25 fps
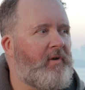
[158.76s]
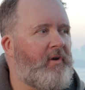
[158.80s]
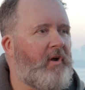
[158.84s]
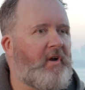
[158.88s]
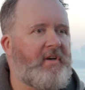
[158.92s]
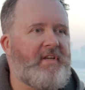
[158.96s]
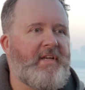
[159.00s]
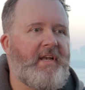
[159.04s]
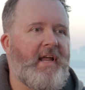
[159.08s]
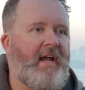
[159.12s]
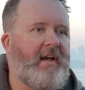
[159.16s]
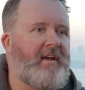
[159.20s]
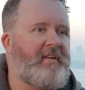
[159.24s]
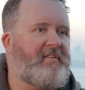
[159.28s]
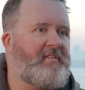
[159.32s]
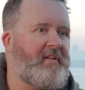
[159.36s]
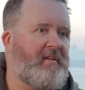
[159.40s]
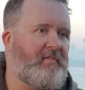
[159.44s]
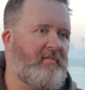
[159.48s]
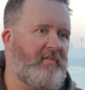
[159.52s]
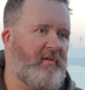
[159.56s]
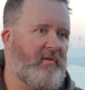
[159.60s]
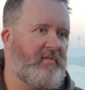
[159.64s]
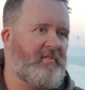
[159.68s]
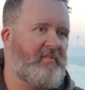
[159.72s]
1980s
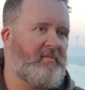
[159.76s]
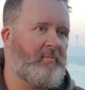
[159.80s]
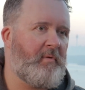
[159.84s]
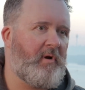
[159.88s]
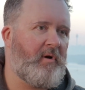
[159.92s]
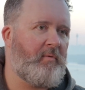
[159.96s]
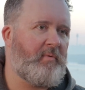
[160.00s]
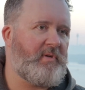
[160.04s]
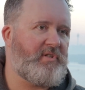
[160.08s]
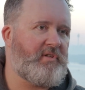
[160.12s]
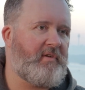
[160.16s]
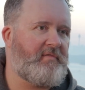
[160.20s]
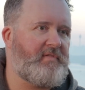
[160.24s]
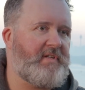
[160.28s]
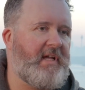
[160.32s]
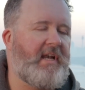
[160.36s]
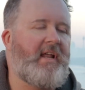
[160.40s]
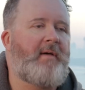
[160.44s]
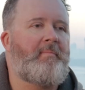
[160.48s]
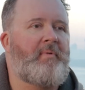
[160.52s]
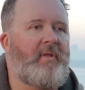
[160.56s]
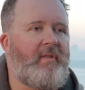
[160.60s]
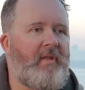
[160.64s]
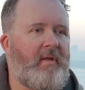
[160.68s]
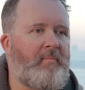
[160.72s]
Enfields as well, which I've done
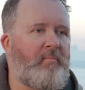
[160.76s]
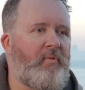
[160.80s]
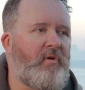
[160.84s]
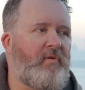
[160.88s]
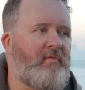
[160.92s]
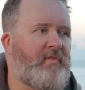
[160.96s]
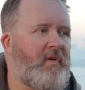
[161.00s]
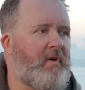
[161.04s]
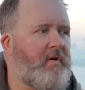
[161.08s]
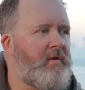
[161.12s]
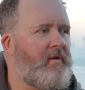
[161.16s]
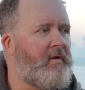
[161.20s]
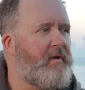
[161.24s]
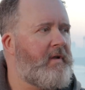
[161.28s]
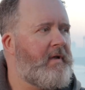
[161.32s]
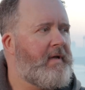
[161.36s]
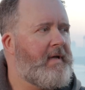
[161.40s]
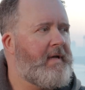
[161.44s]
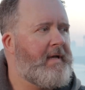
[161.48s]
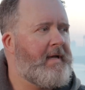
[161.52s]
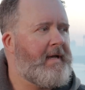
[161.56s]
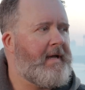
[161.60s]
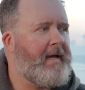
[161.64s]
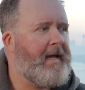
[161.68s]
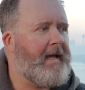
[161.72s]
up and then moved on,
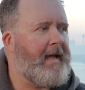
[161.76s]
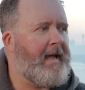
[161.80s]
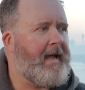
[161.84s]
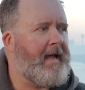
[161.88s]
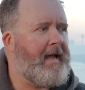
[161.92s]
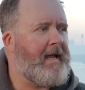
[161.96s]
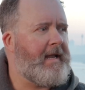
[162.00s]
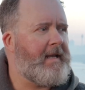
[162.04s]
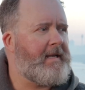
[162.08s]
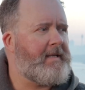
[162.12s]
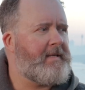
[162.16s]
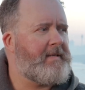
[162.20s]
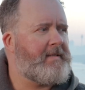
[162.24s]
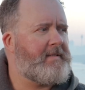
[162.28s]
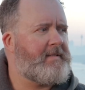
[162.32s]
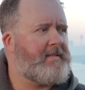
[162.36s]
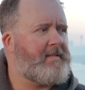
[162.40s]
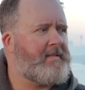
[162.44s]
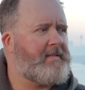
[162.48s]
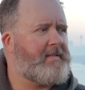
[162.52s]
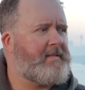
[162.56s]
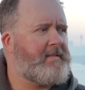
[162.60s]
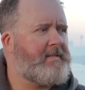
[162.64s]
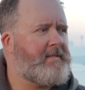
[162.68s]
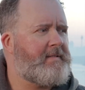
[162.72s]
and
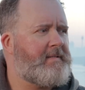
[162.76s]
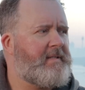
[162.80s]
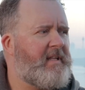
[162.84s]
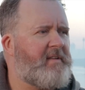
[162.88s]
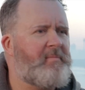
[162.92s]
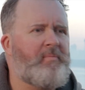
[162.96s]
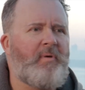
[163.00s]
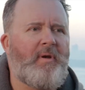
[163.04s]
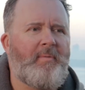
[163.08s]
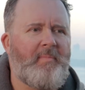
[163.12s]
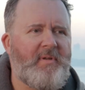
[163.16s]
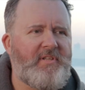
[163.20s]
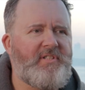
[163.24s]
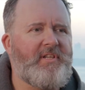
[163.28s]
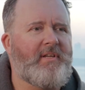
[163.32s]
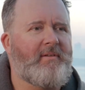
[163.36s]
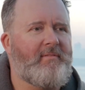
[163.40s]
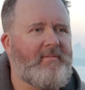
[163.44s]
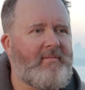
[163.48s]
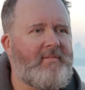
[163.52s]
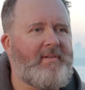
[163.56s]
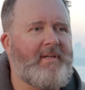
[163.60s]
that's pretty much it.